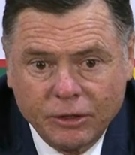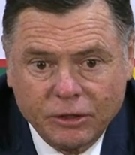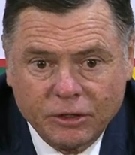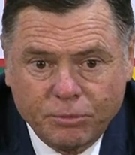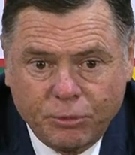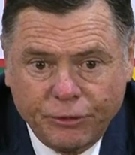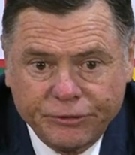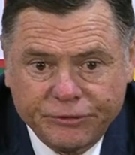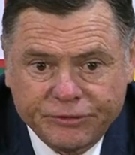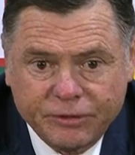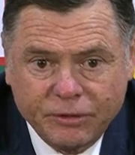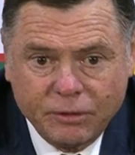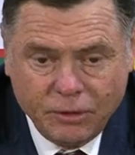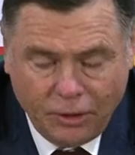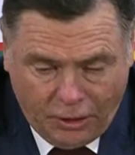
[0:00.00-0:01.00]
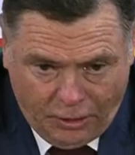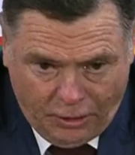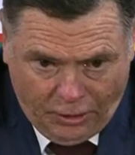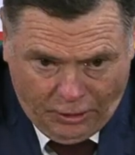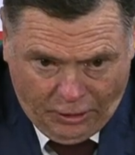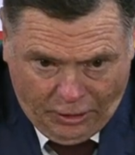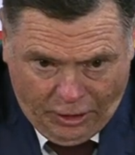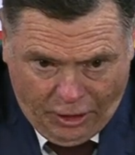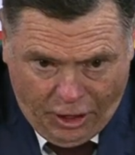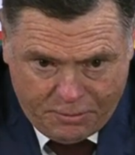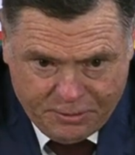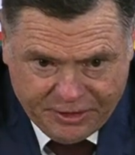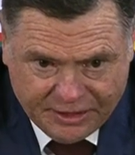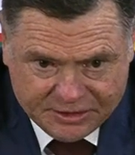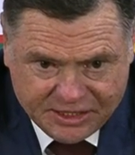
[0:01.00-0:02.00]
The boys
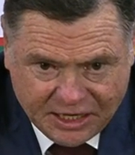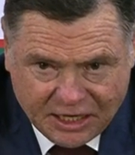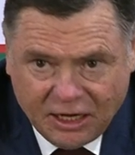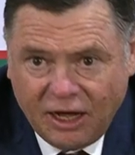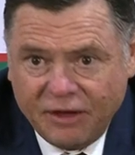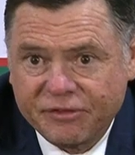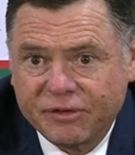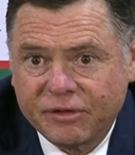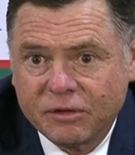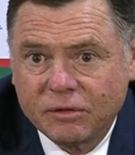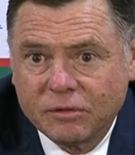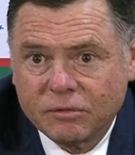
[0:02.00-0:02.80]
in that second half